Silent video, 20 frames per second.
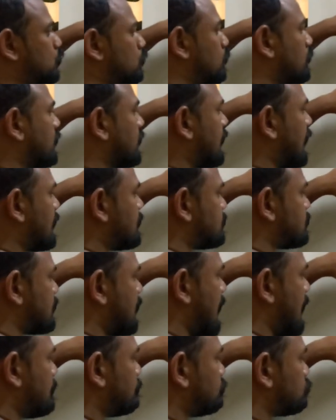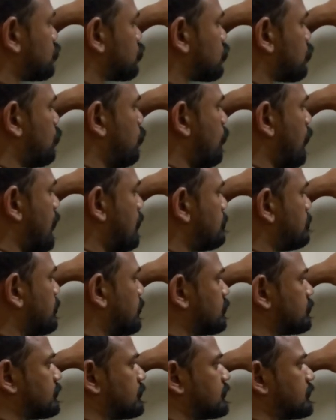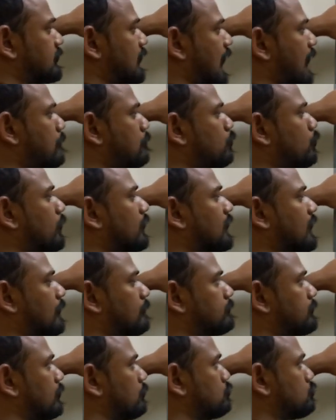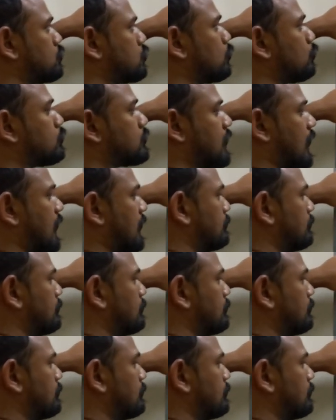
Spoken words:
you will get m squared because this m will come down 2